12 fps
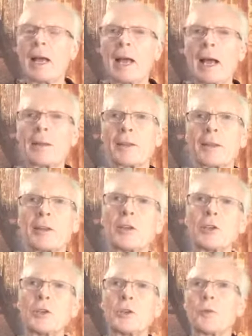And
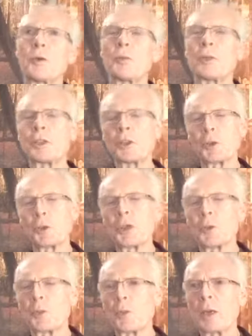what we do
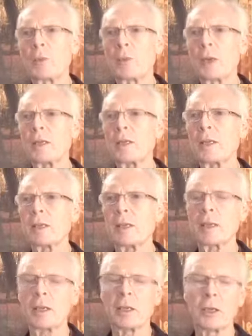is, when
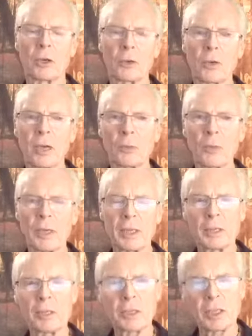they're not around, we
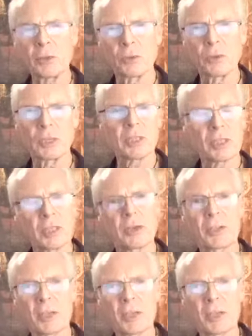continue to discourage